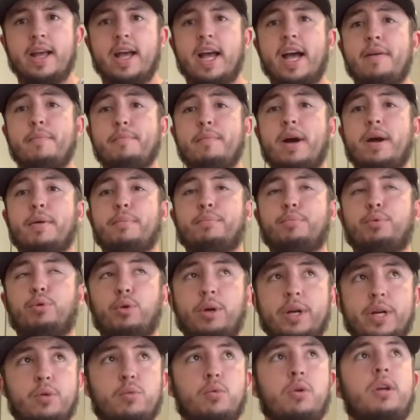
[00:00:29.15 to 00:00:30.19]
Have my
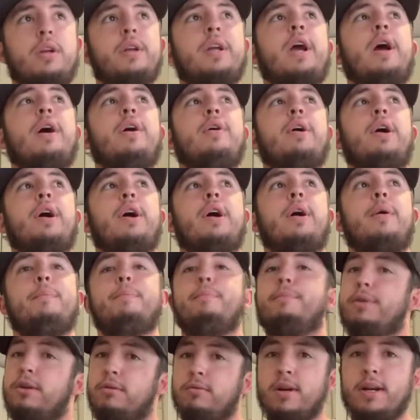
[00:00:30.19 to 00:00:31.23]
pre-workout
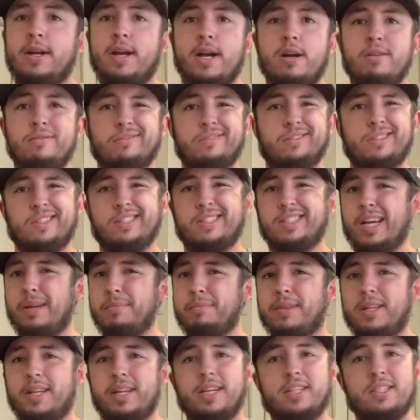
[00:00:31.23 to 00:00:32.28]
meal right now.
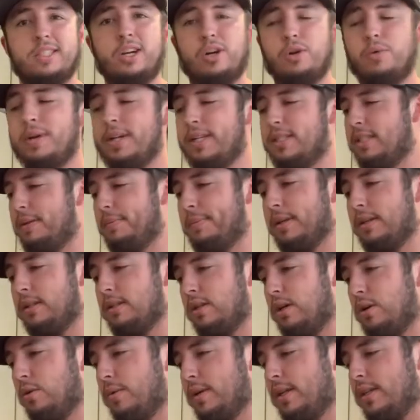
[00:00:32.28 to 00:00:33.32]
Same thing as
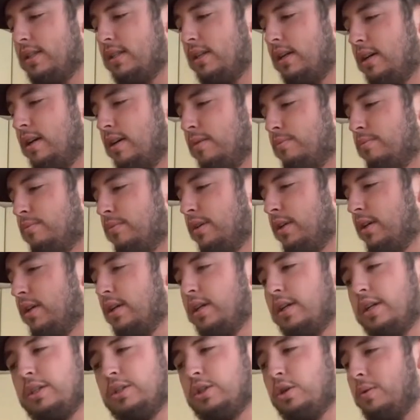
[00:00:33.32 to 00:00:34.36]
always.
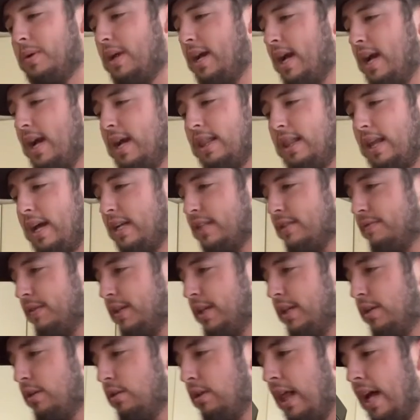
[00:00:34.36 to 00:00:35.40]
Show what I had last
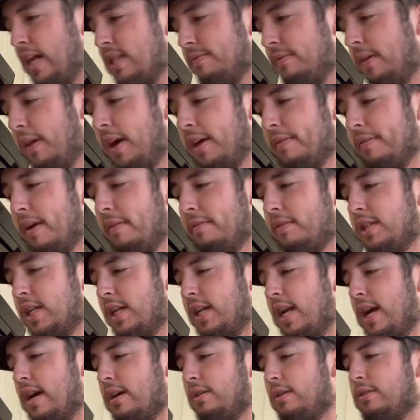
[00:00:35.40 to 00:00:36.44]
video, last vlog. If you haven't checked
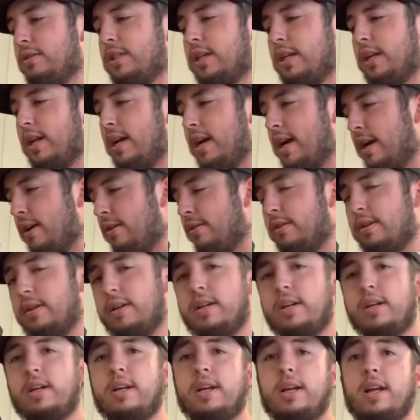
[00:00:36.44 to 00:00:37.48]
it out, go check it out.
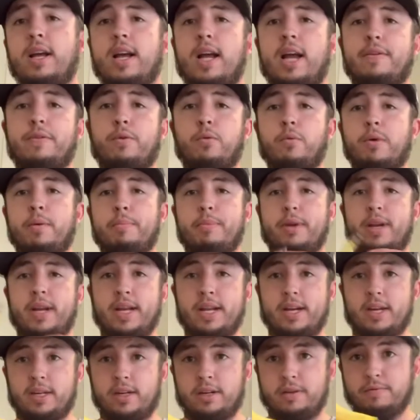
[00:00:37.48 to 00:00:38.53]
Having one
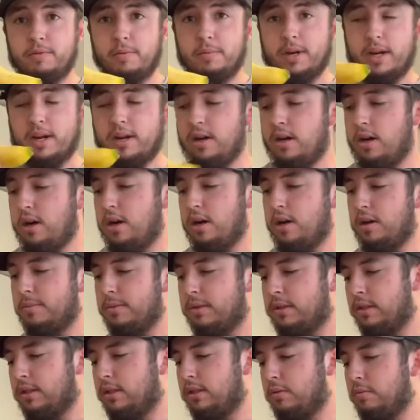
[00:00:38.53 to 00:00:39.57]
banana for my
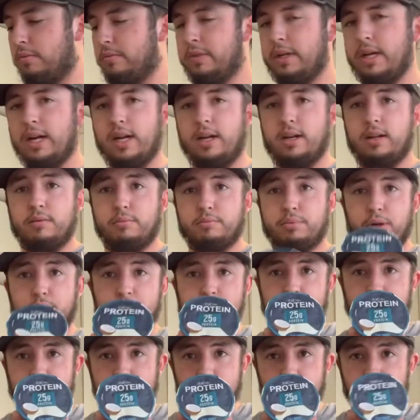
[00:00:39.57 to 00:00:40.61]
carbs. We got
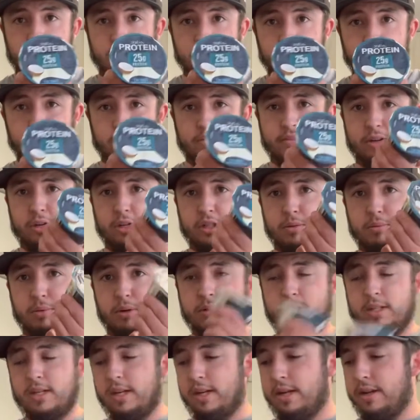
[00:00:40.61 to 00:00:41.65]
protein yogurt, 25 grams of
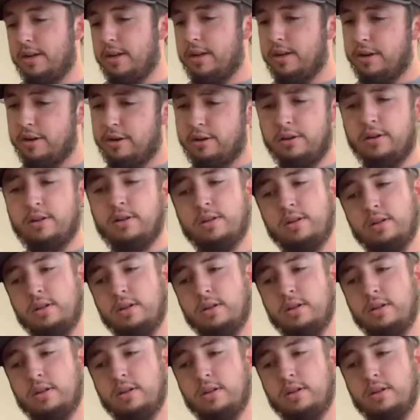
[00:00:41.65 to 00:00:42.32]
protein in here.